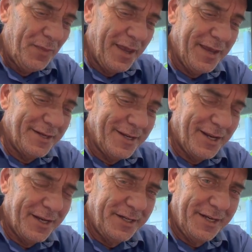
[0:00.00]
and
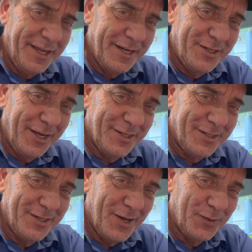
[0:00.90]
I did get a chance
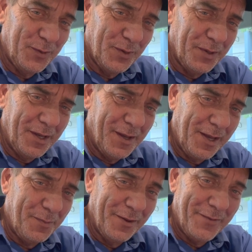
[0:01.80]
to talk to a
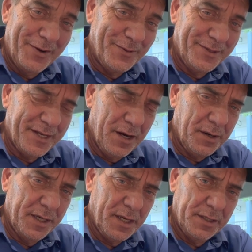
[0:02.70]
couple of vendors there,
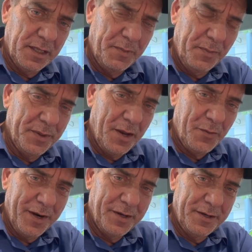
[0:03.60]
and I talked to the people that
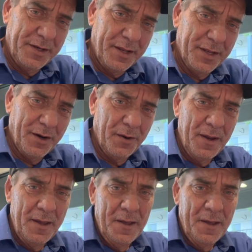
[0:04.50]
ran there,